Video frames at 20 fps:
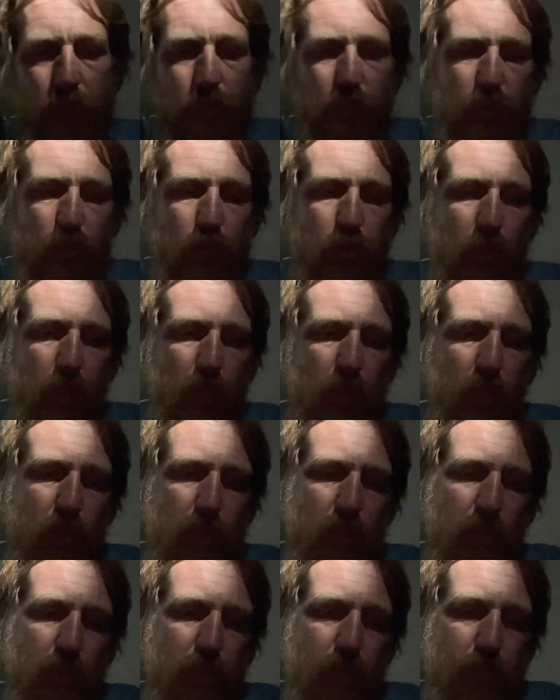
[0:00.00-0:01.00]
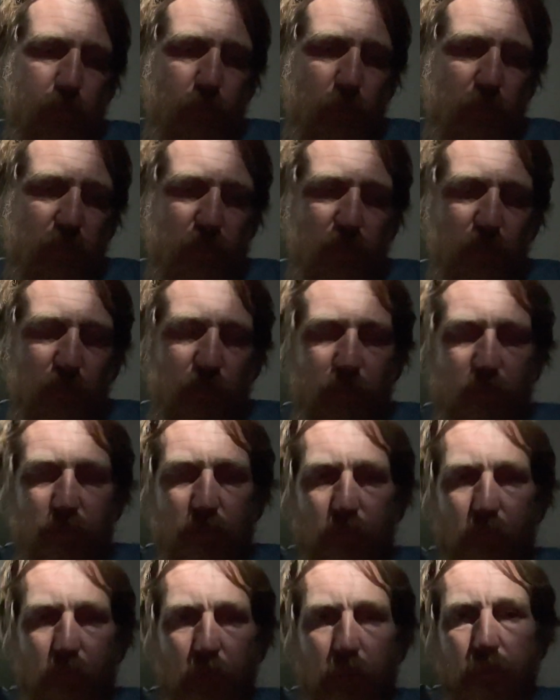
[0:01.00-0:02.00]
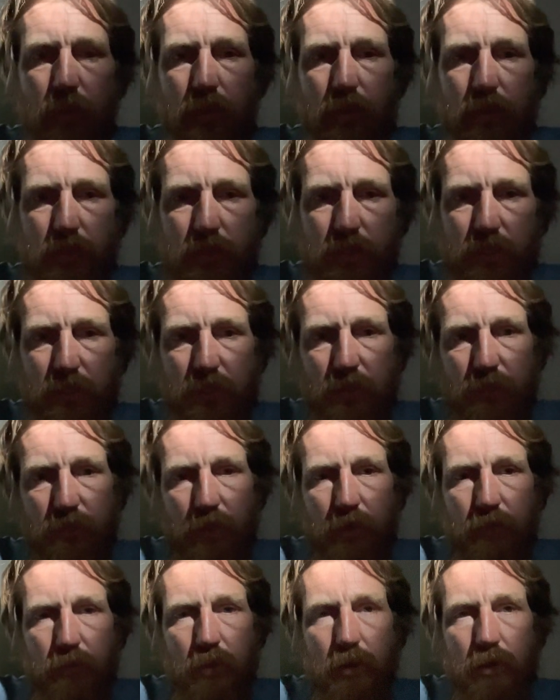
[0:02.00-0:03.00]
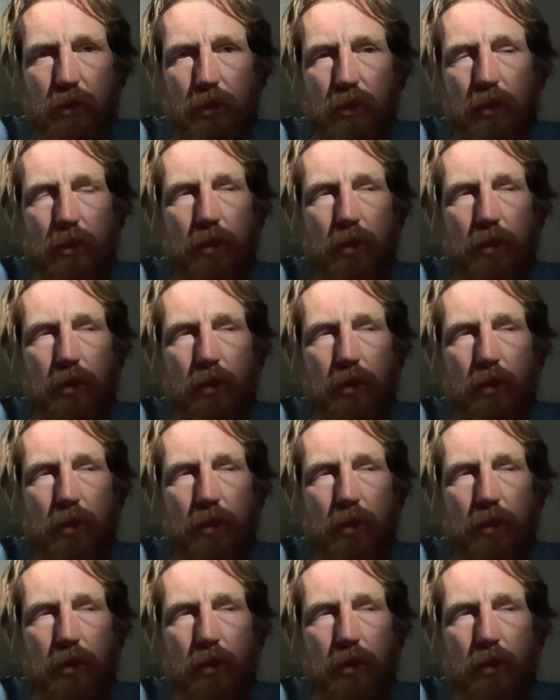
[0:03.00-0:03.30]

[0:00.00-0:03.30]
between basically 5,500 and 6,500.